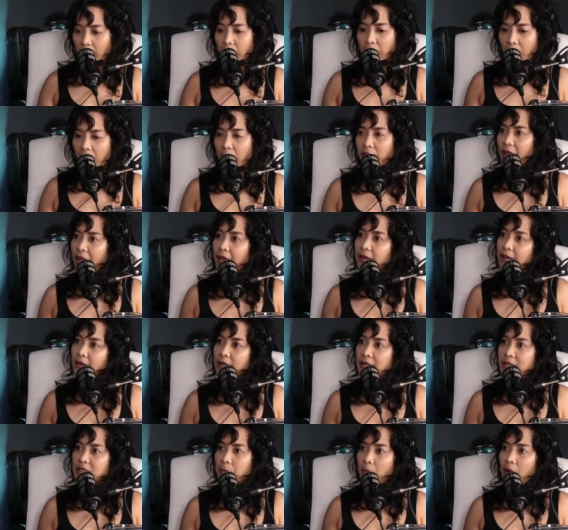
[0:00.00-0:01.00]
got, I
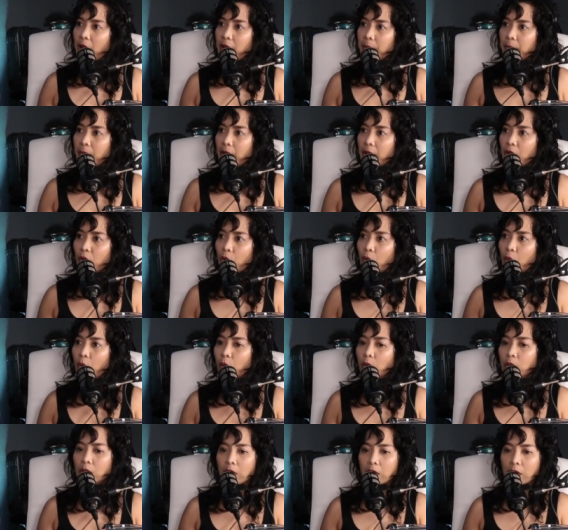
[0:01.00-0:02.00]
guess, my, my
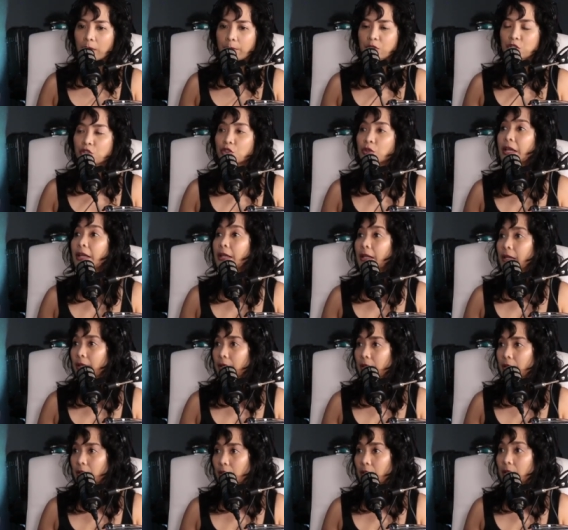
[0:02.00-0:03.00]
whole um,
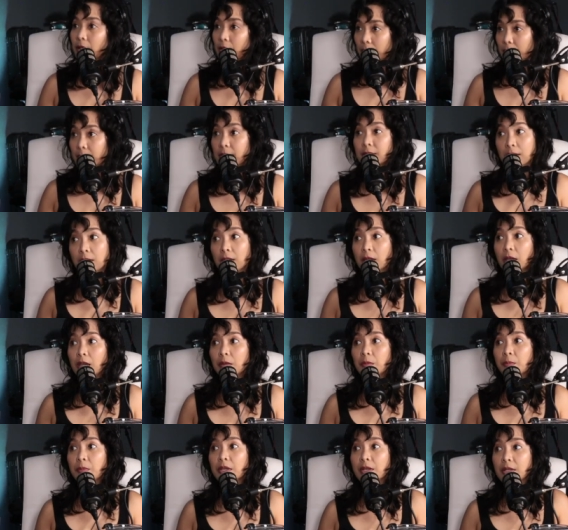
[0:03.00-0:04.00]
training in, in
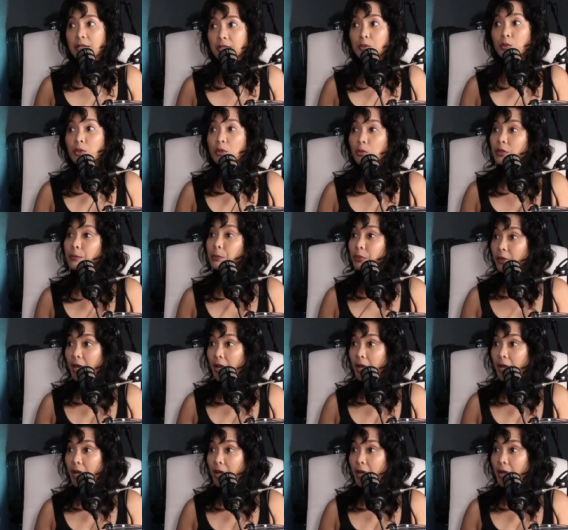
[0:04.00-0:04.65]
singing, because we would